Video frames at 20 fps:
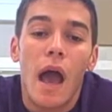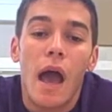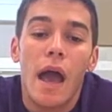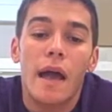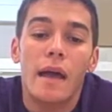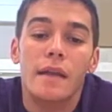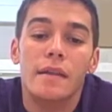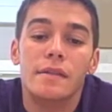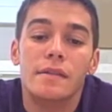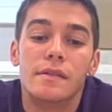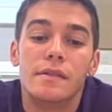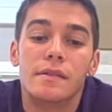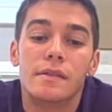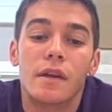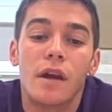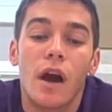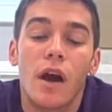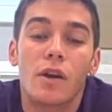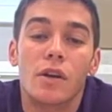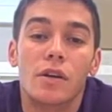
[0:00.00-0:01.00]
And
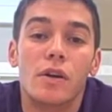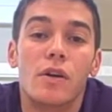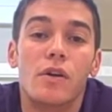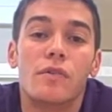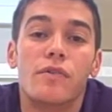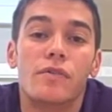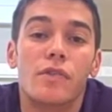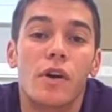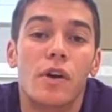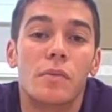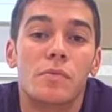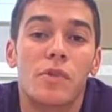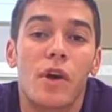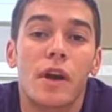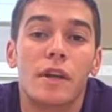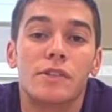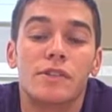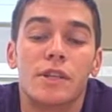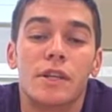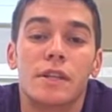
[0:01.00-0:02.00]
our goal for our
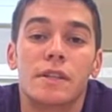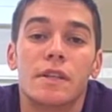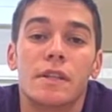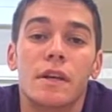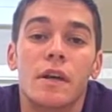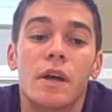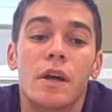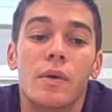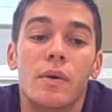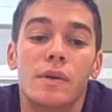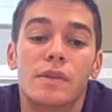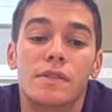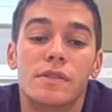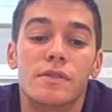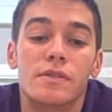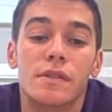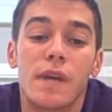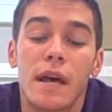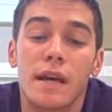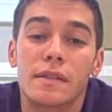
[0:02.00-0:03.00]
project was
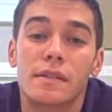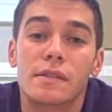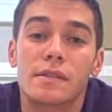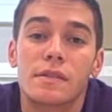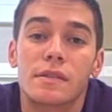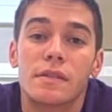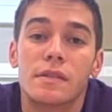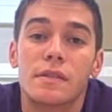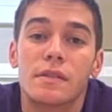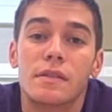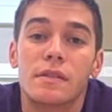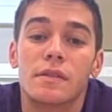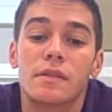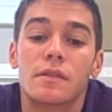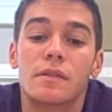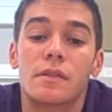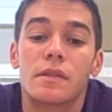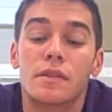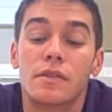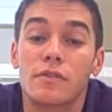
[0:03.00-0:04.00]
to test
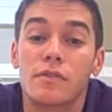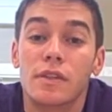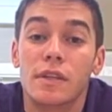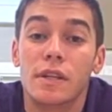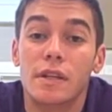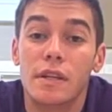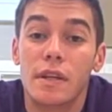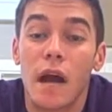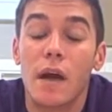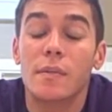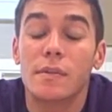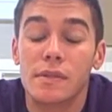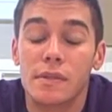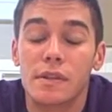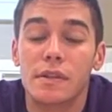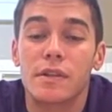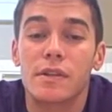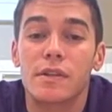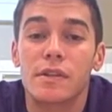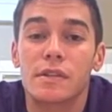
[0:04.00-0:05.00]
the 3 common
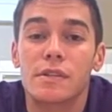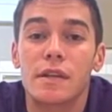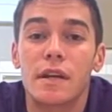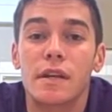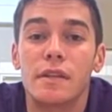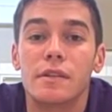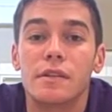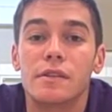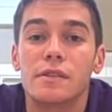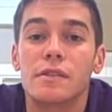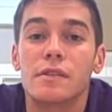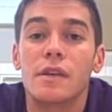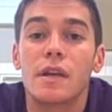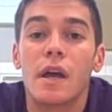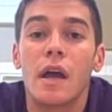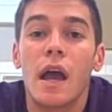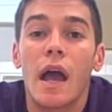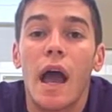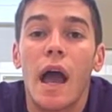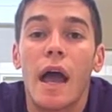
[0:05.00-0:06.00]
security standards
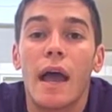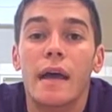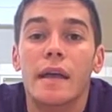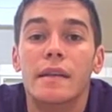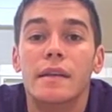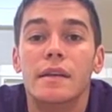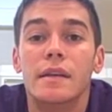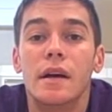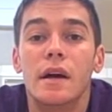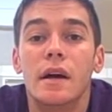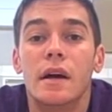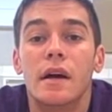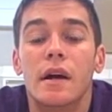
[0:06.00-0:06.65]
and